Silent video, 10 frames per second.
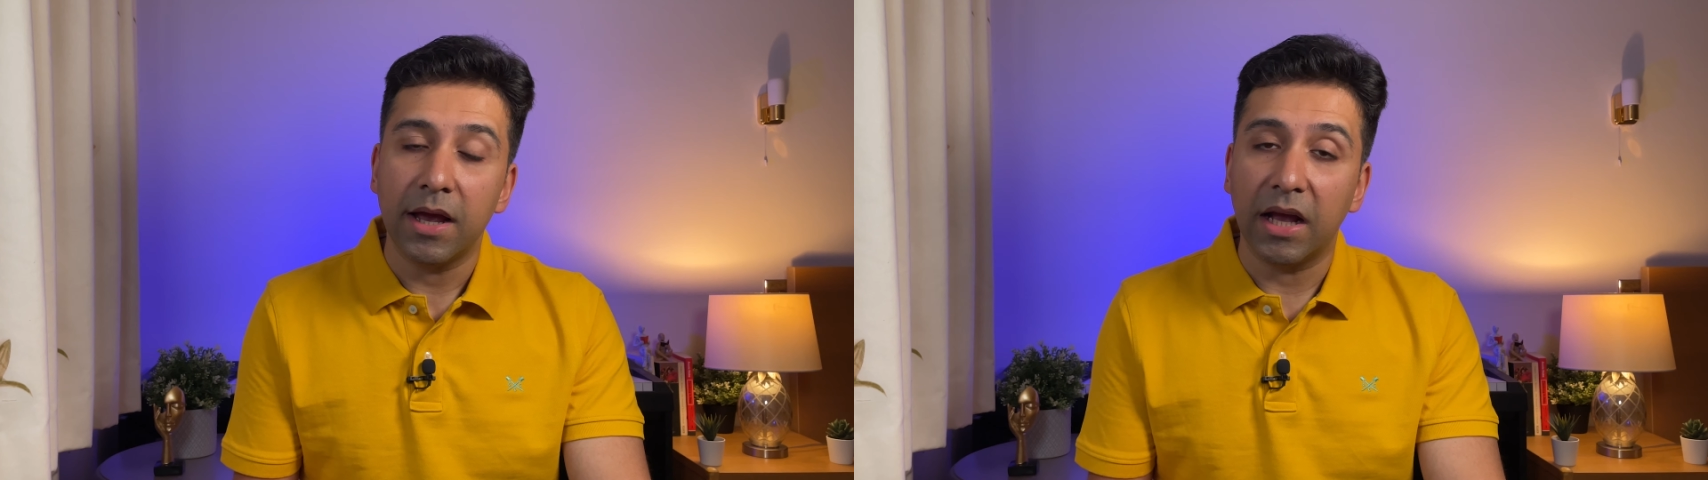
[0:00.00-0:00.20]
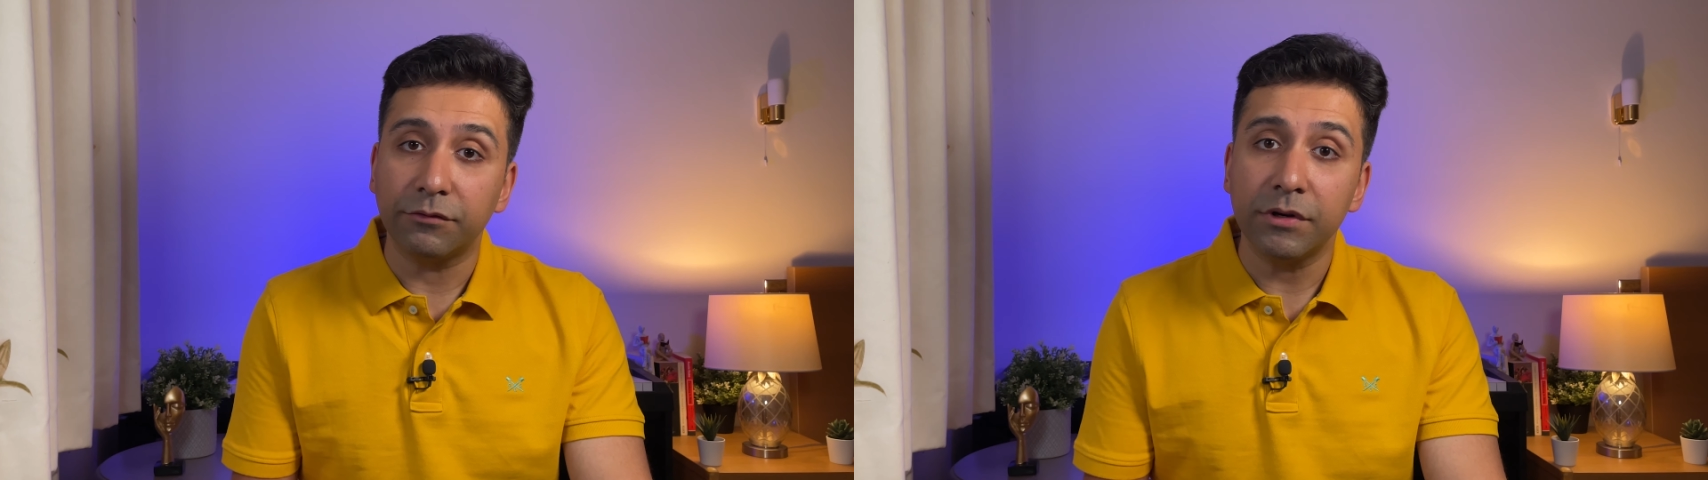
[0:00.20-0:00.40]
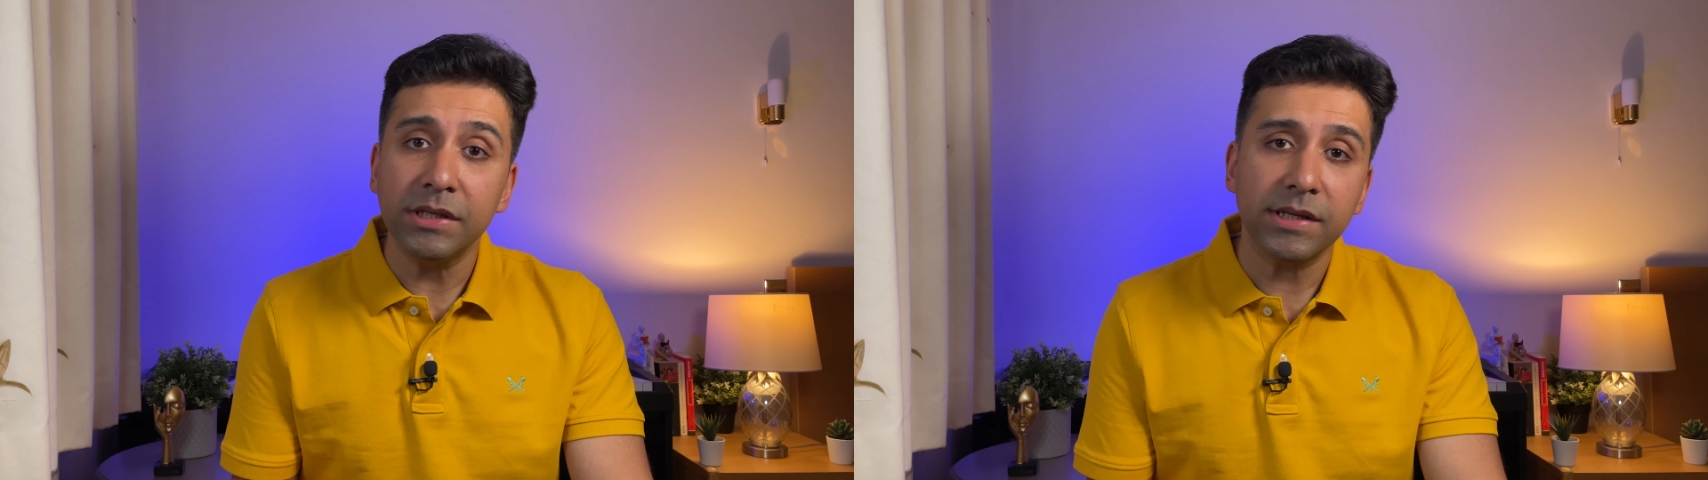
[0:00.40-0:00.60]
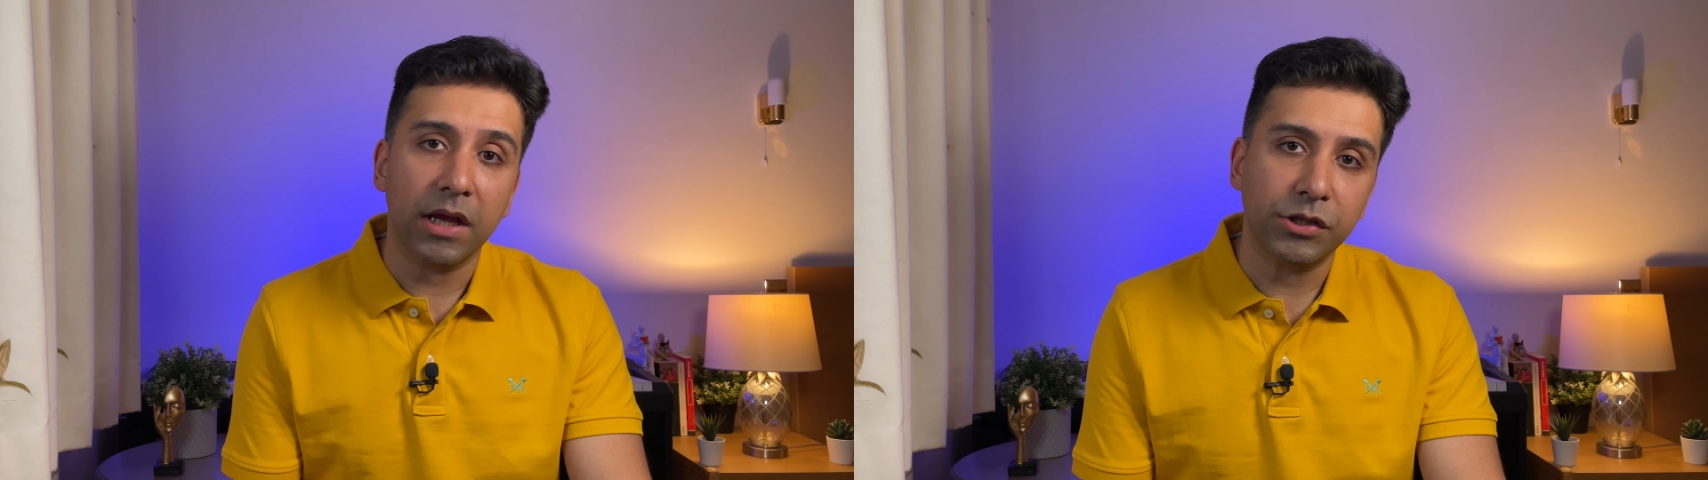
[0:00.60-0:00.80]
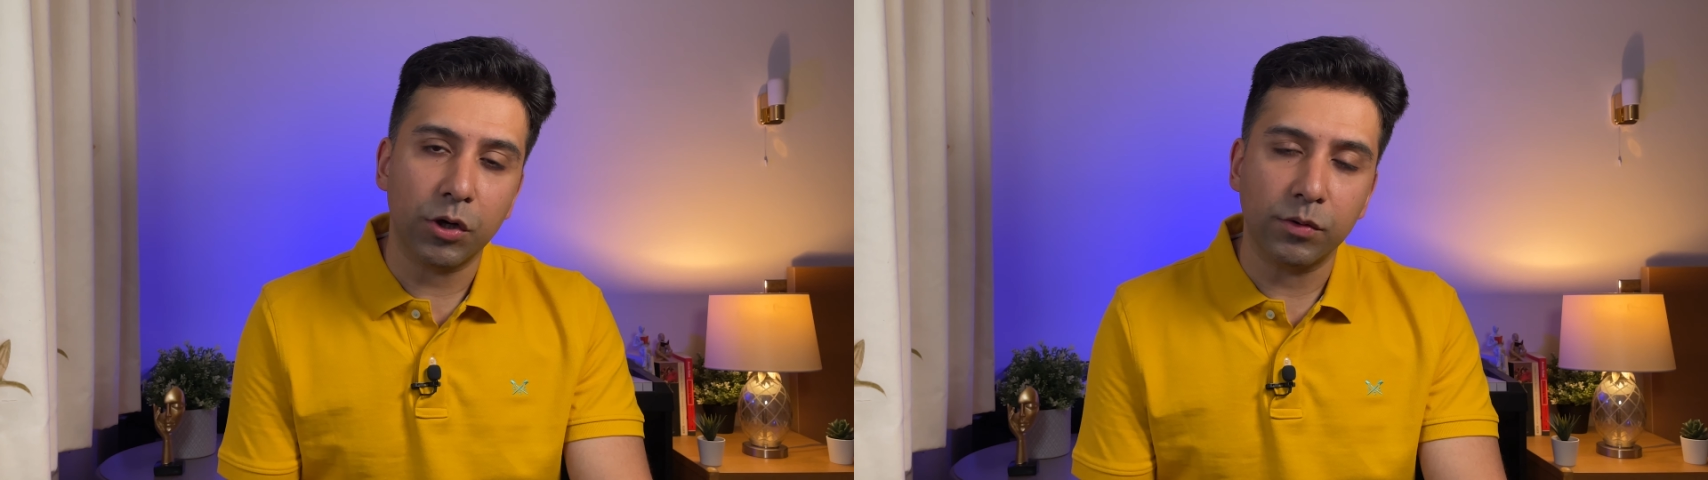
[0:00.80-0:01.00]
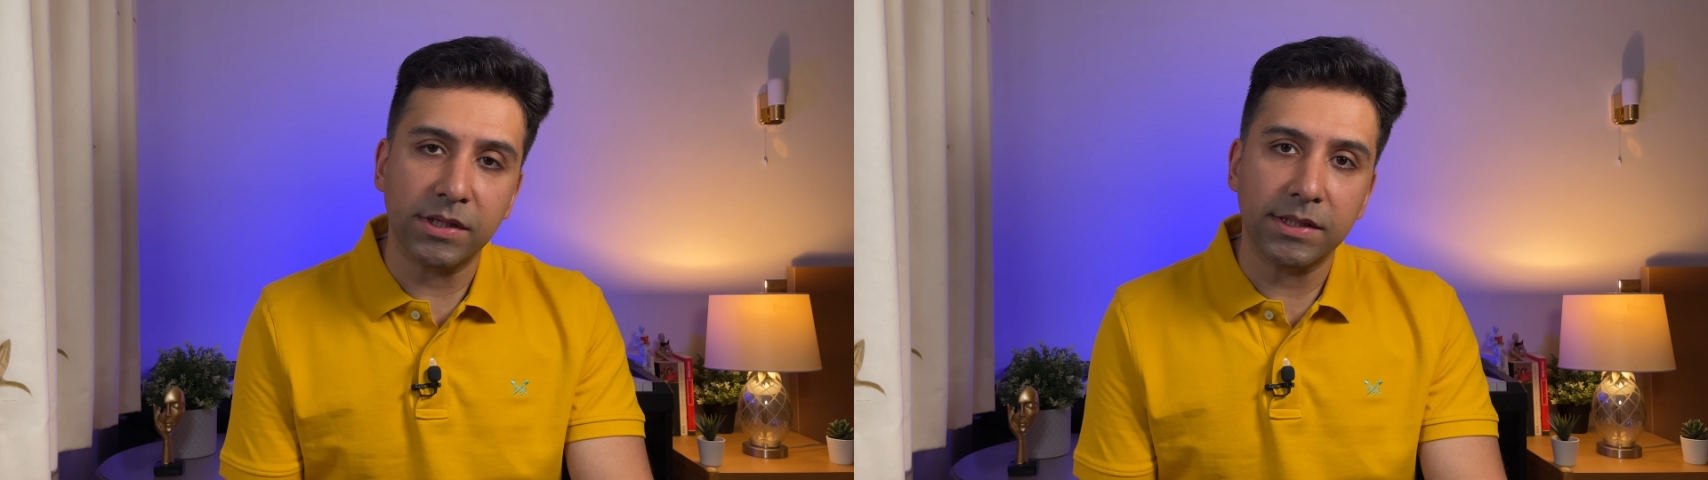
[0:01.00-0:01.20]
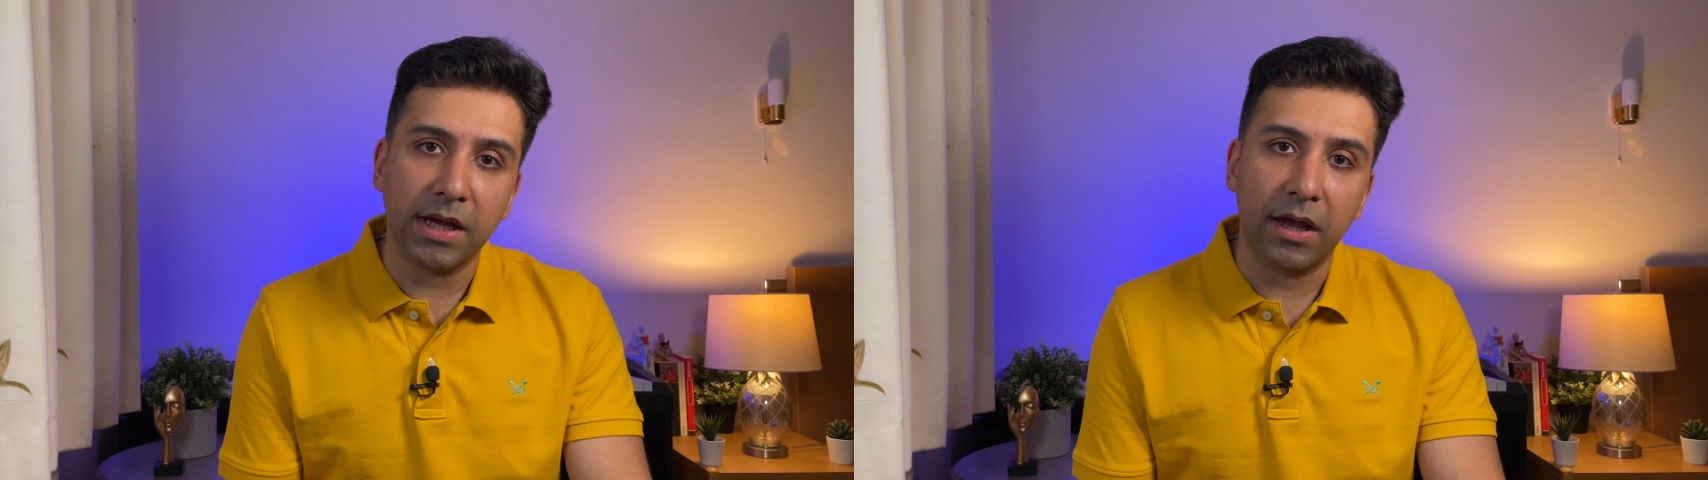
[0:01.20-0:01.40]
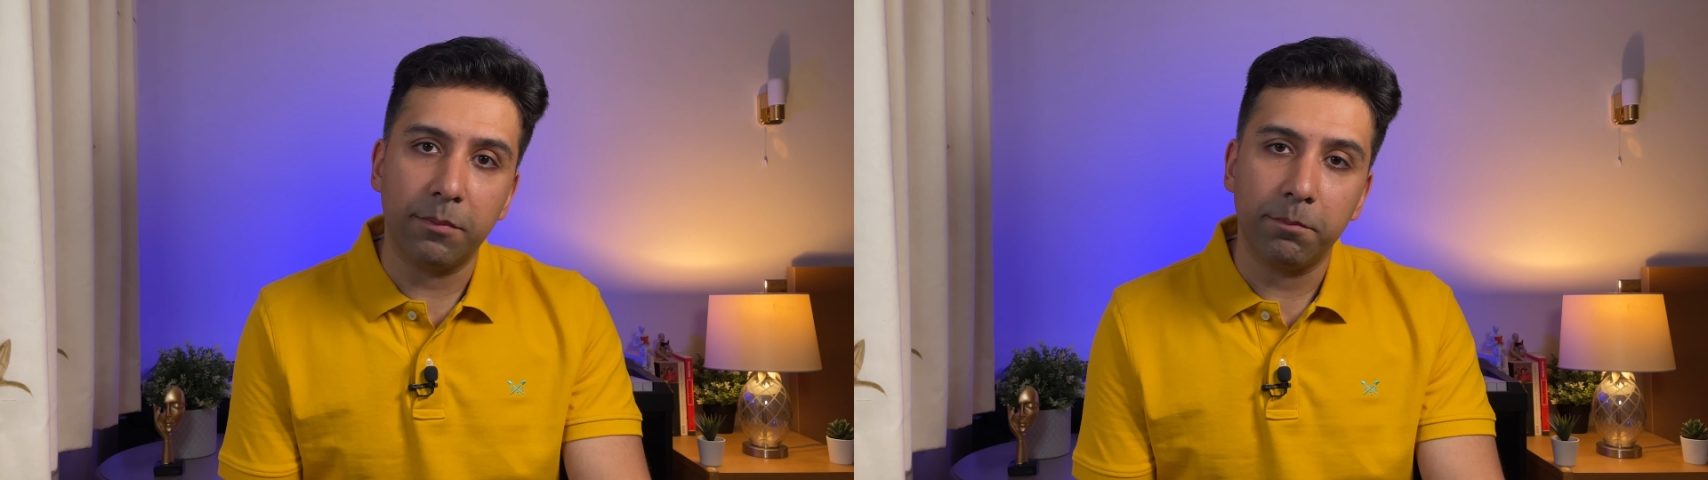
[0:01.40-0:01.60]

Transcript: and research shows the same.